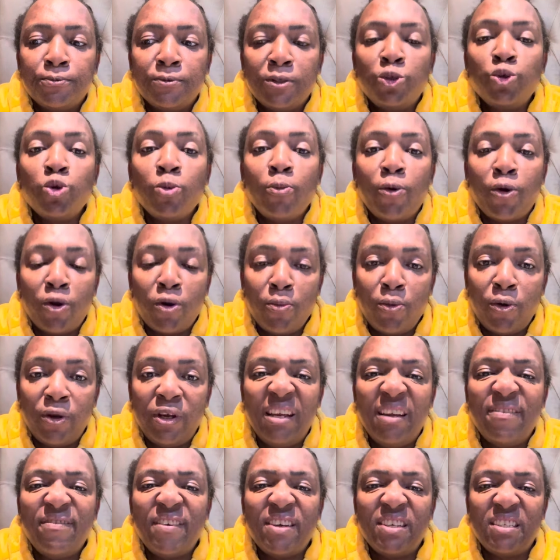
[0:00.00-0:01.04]
tomorrow morning,
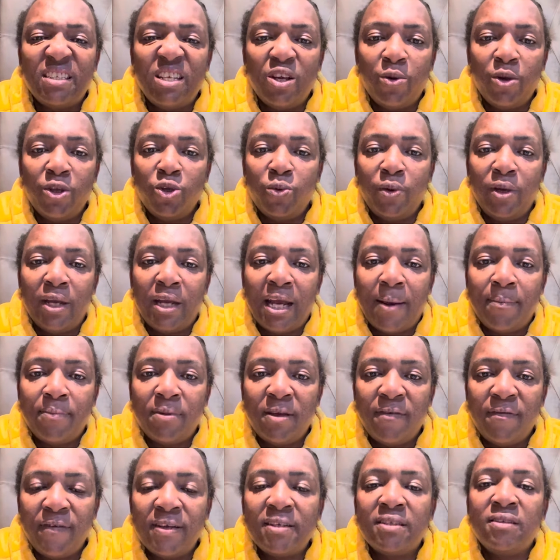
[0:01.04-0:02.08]
first thing when you wake up, the
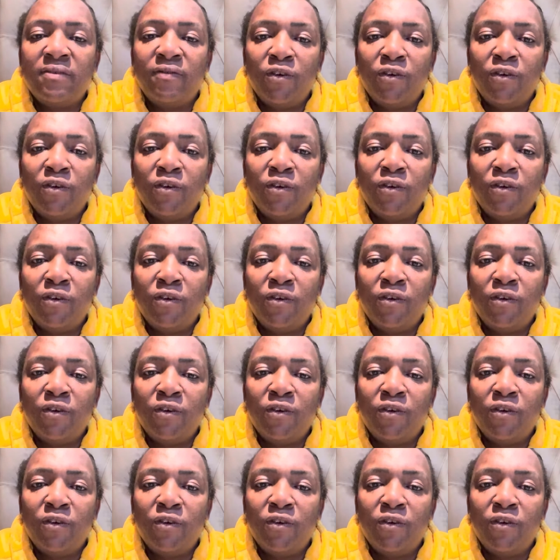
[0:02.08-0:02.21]
first